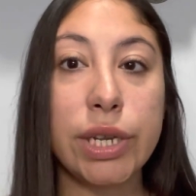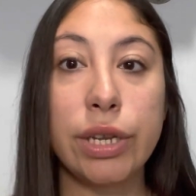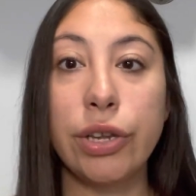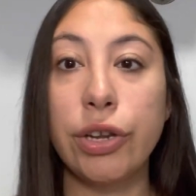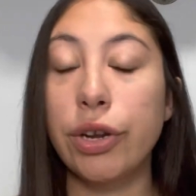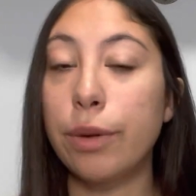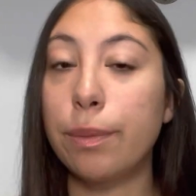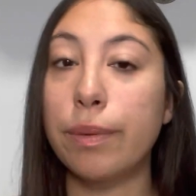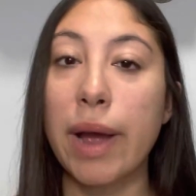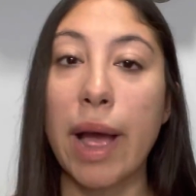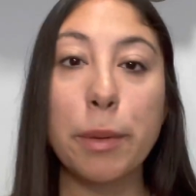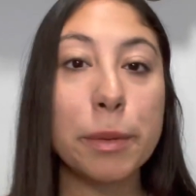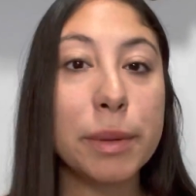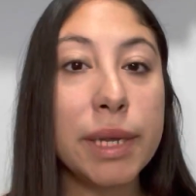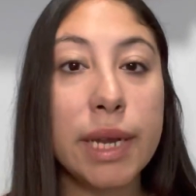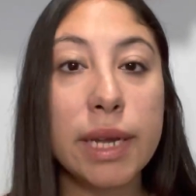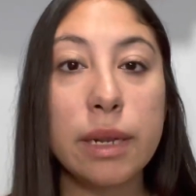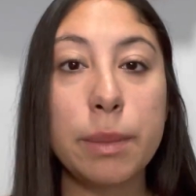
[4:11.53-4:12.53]
you're
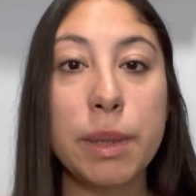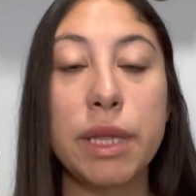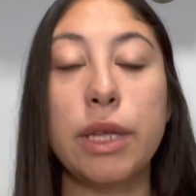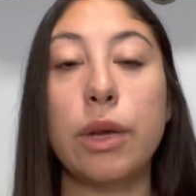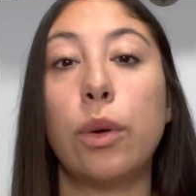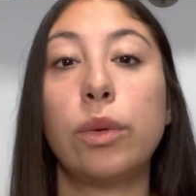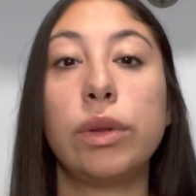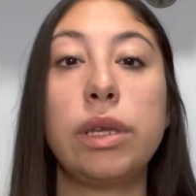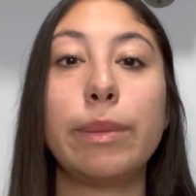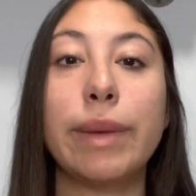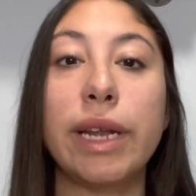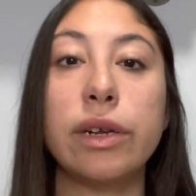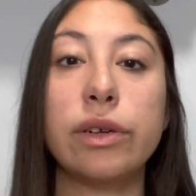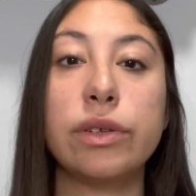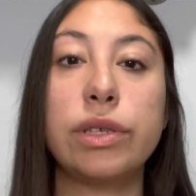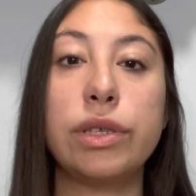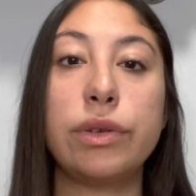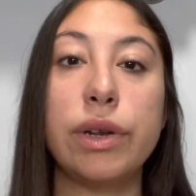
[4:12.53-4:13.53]
probably going to be the only
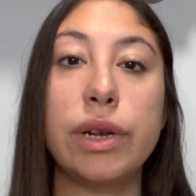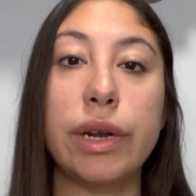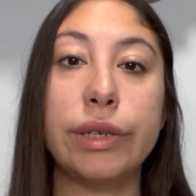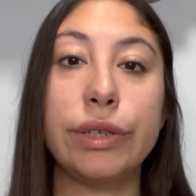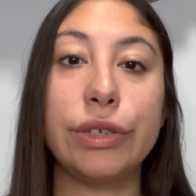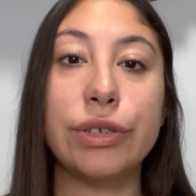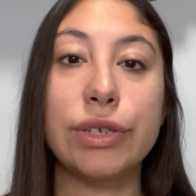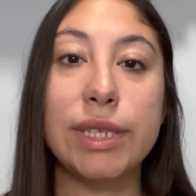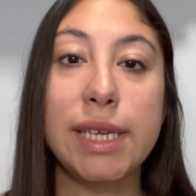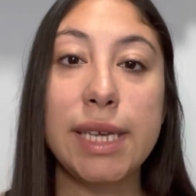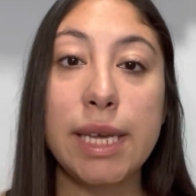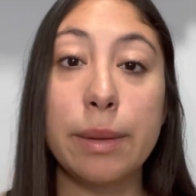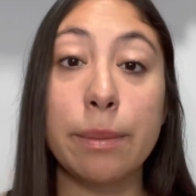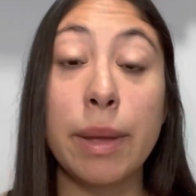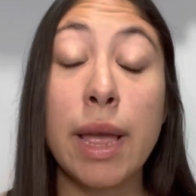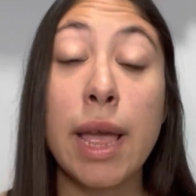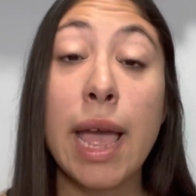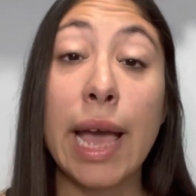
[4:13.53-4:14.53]
medical student on your
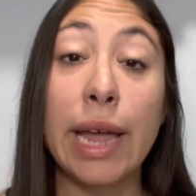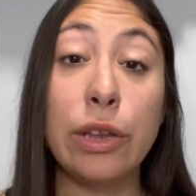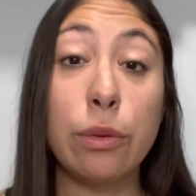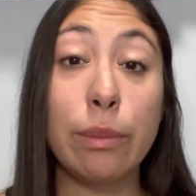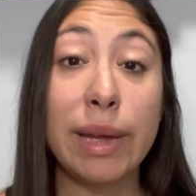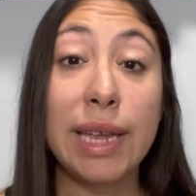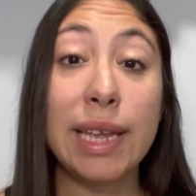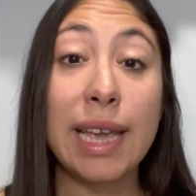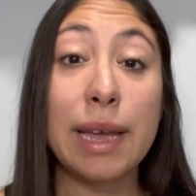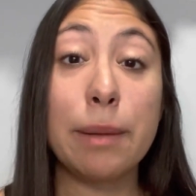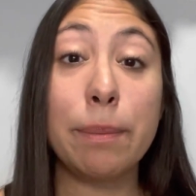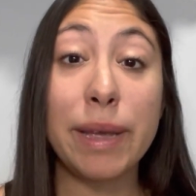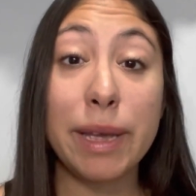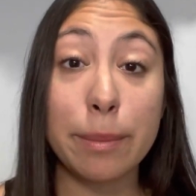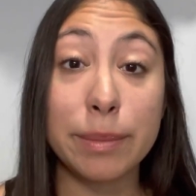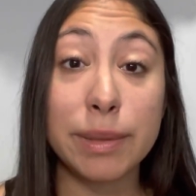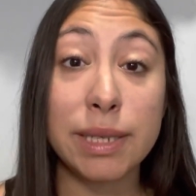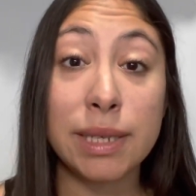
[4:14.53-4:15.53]
team, and you might get
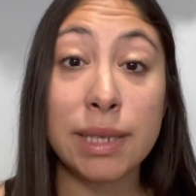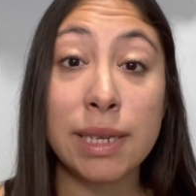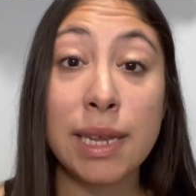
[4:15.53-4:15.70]
pimped.